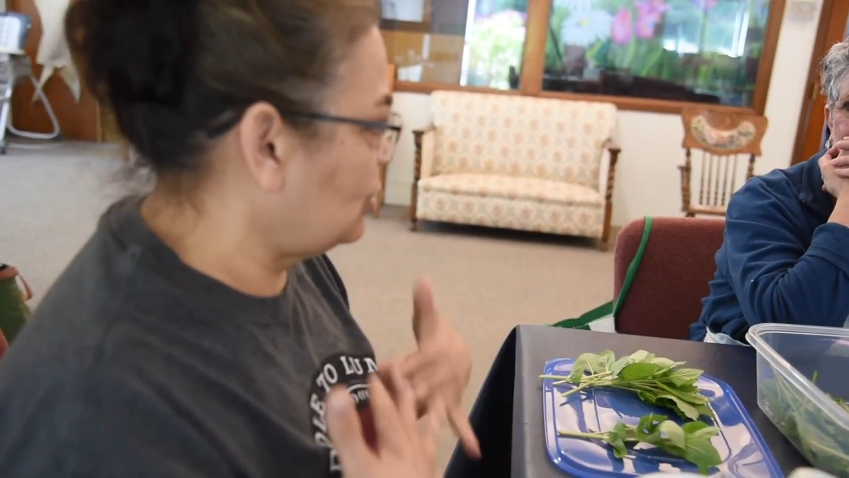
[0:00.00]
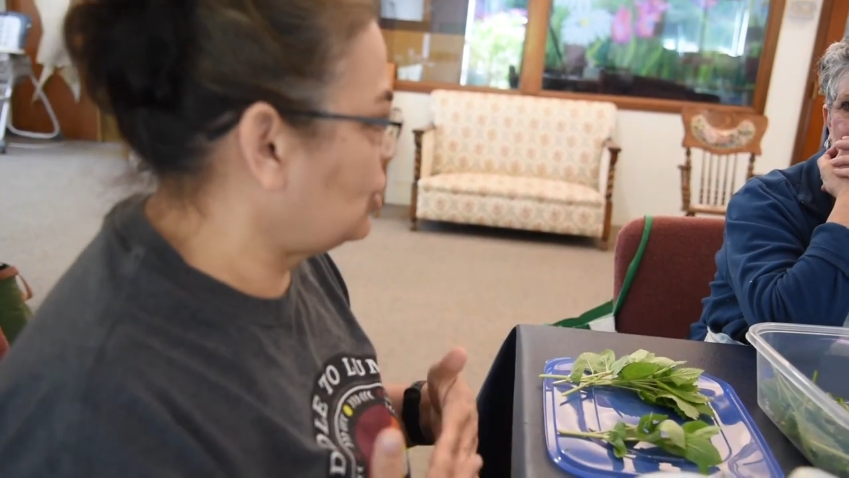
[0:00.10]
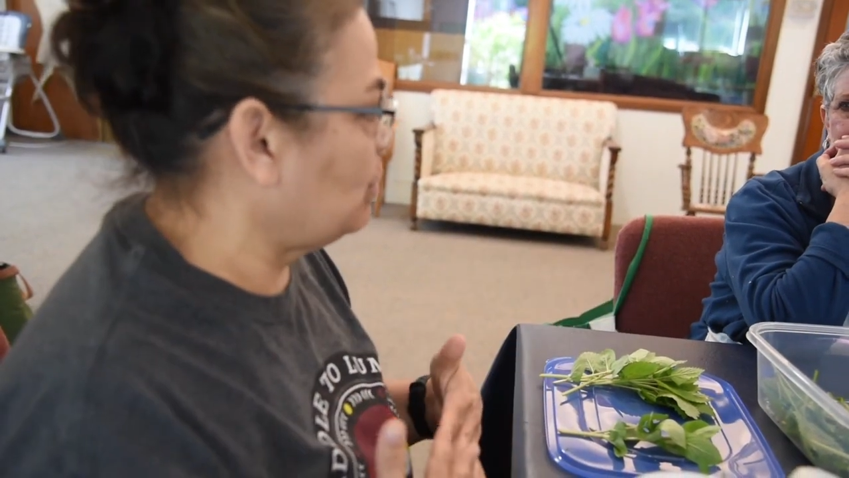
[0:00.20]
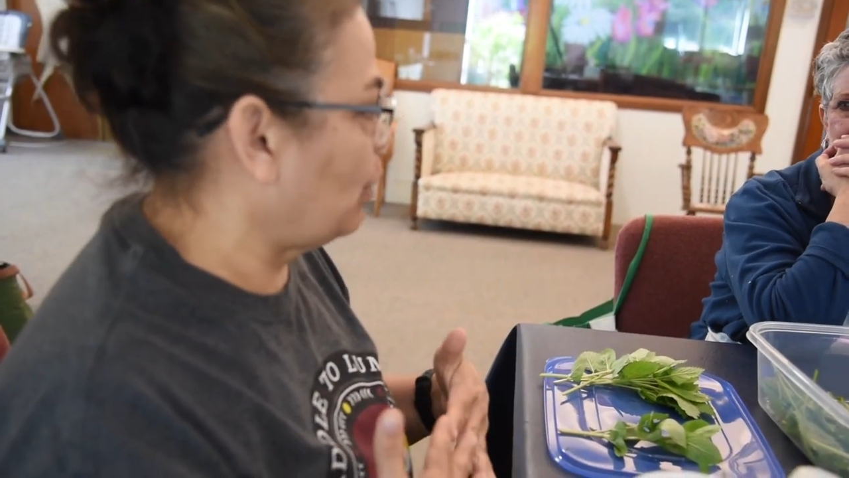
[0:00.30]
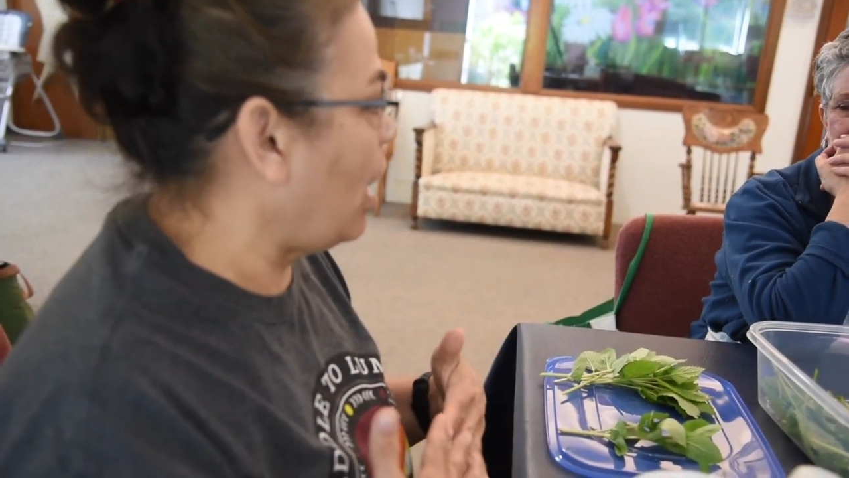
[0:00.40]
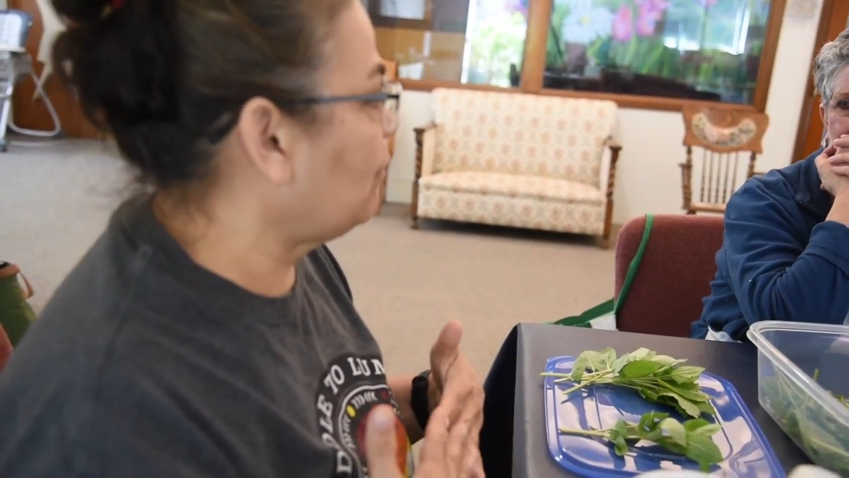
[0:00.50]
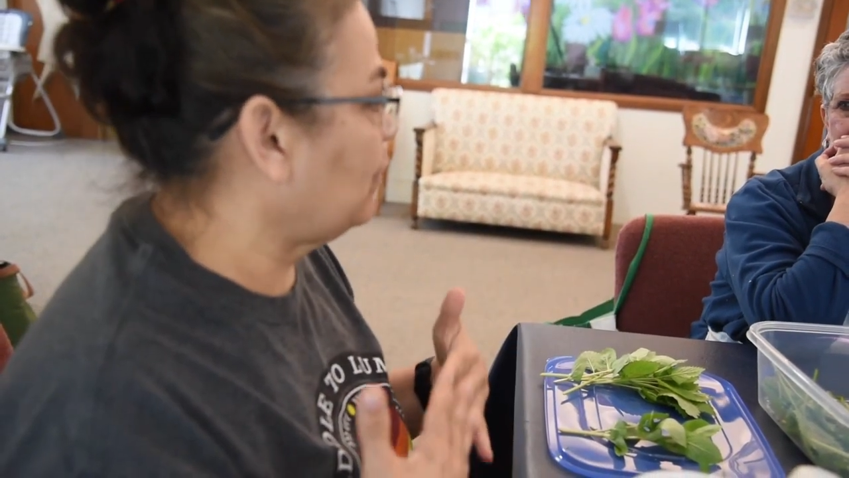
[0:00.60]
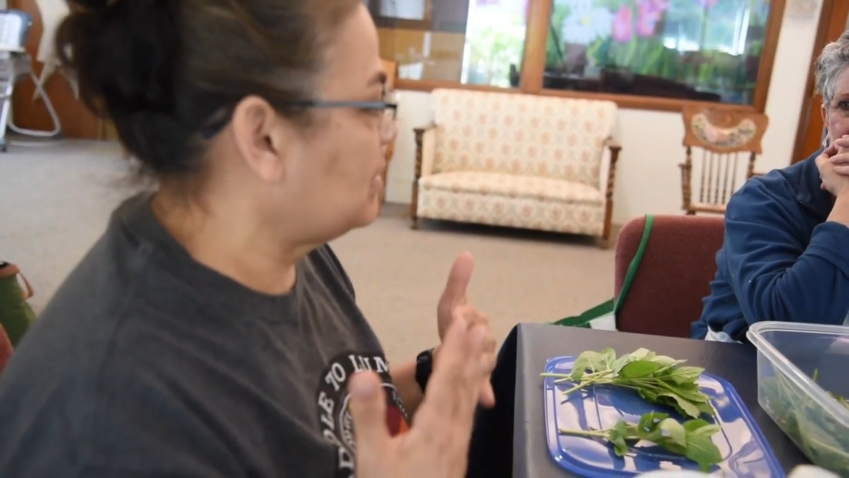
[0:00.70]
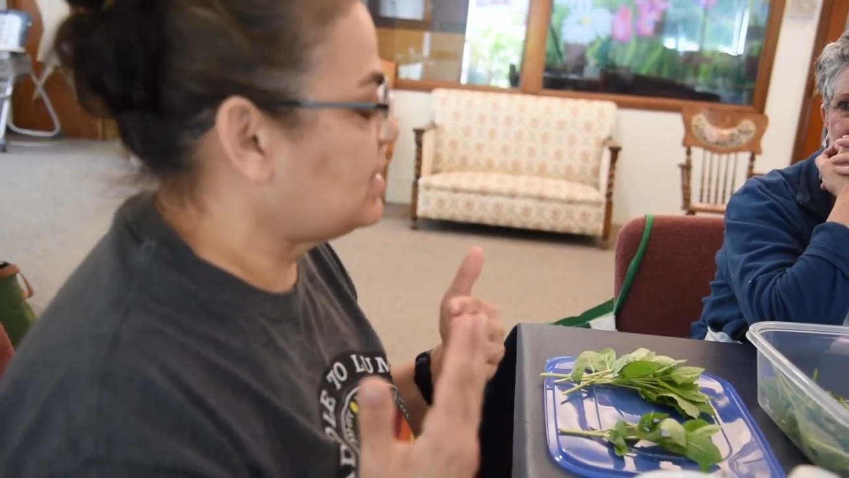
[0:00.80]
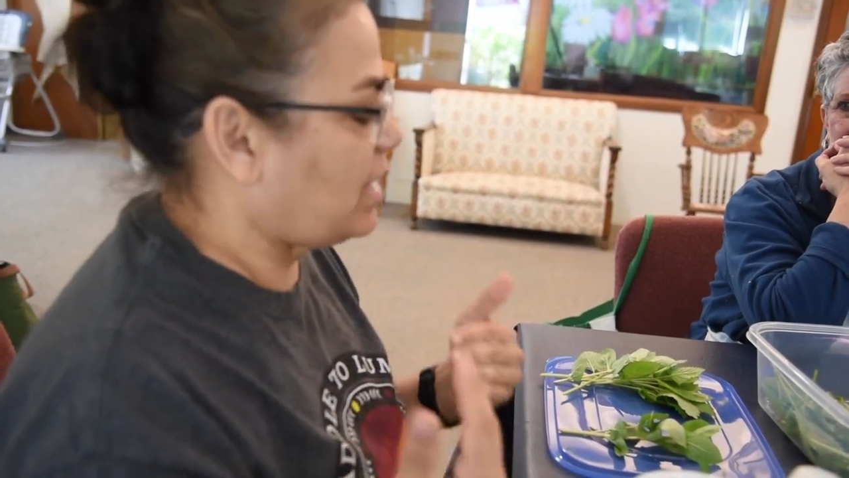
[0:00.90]
she brought
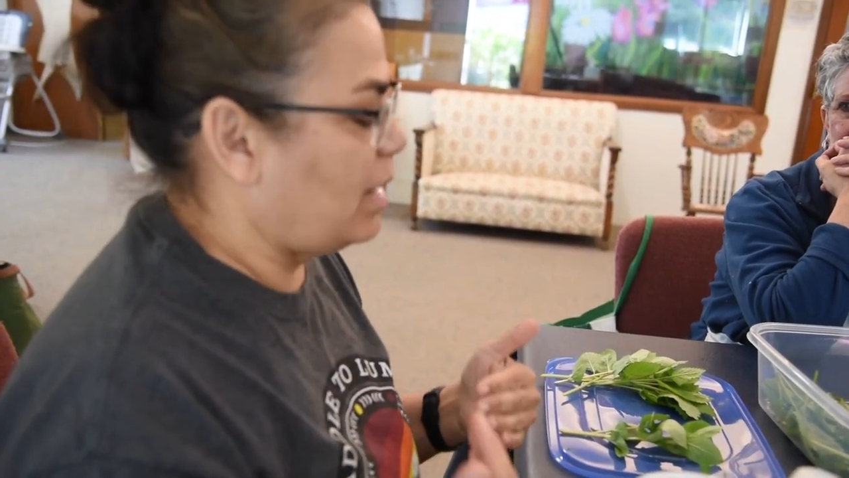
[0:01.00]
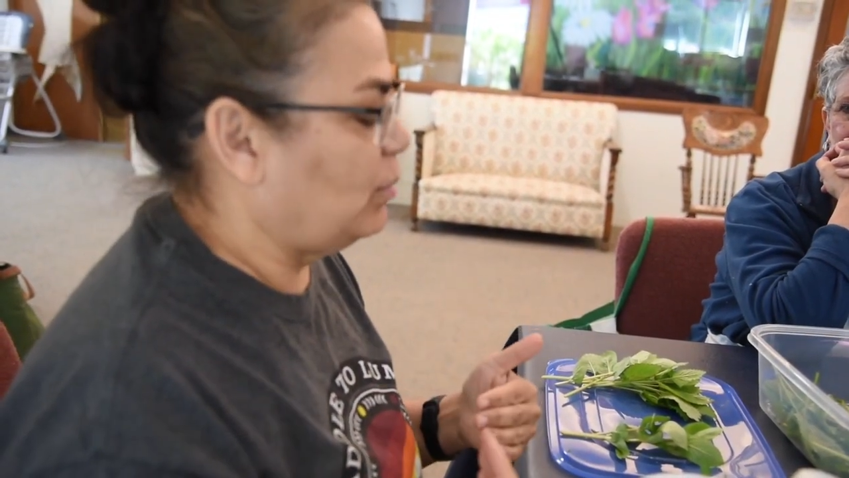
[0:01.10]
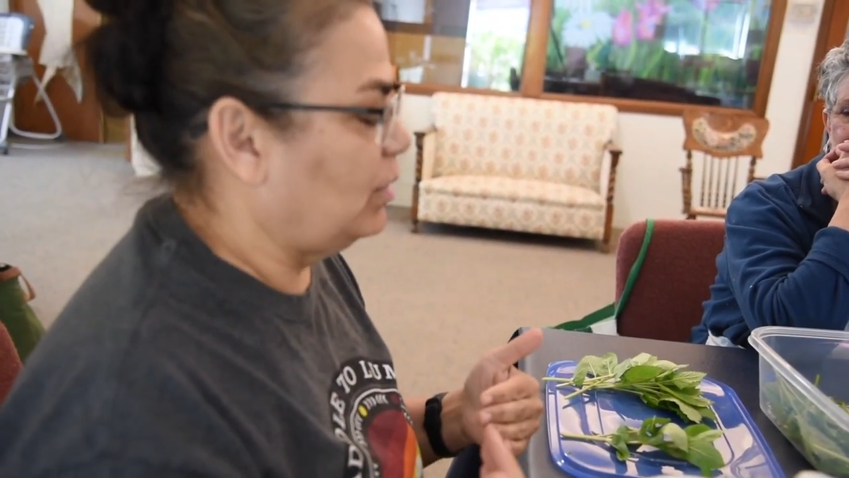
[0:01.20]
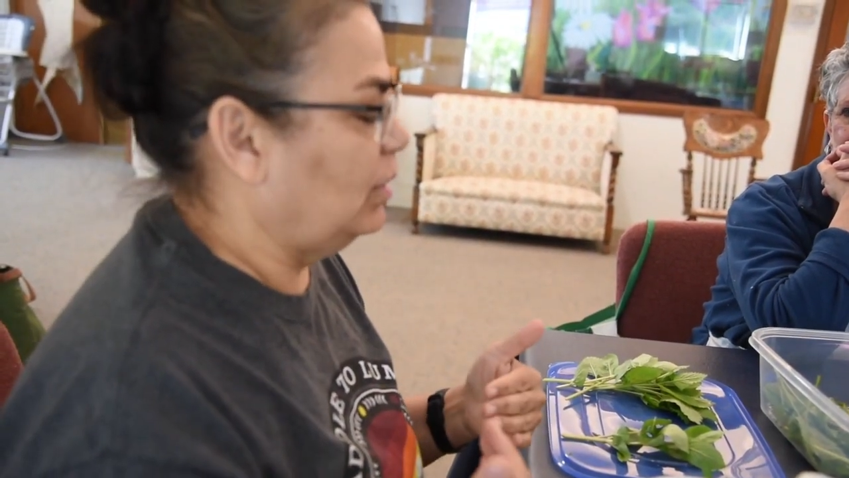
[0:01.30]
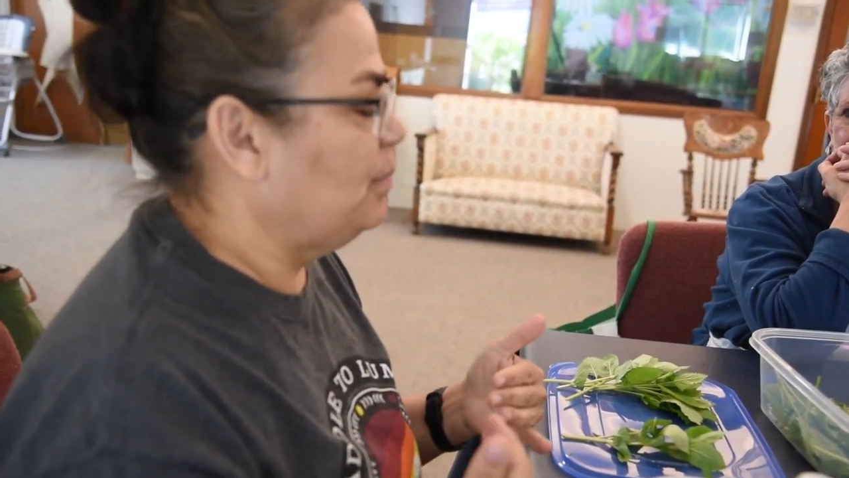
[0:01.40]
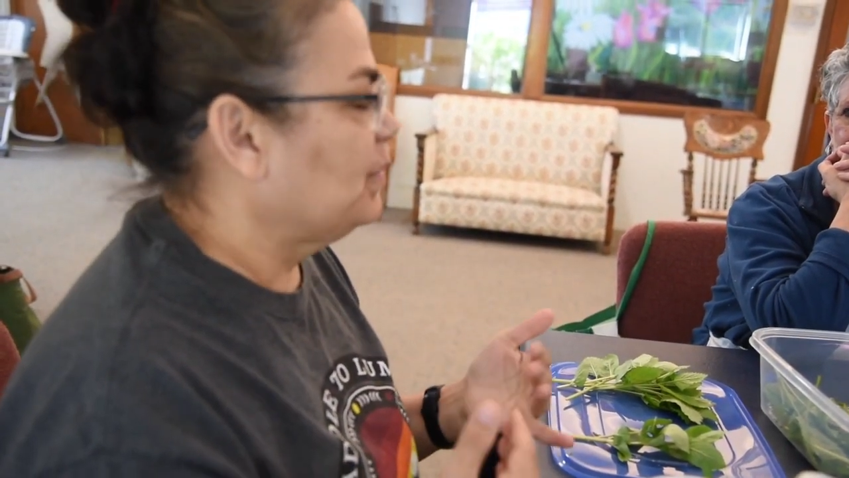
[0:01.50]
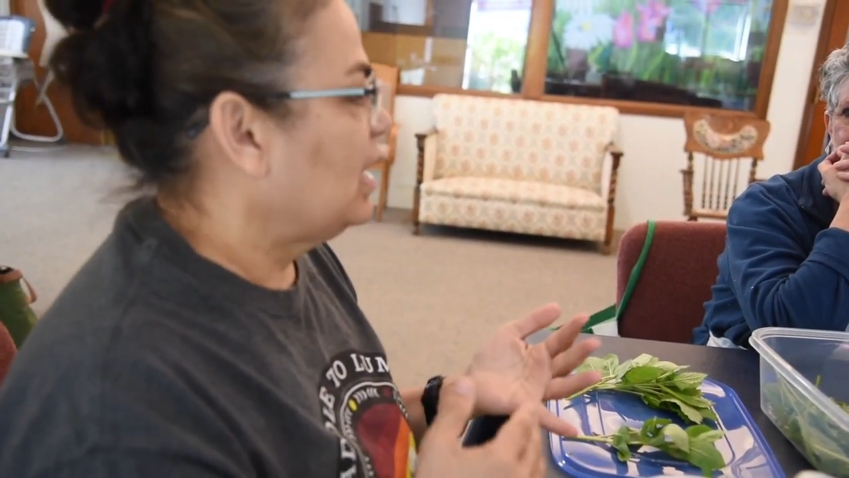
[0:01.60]
from the Sky World: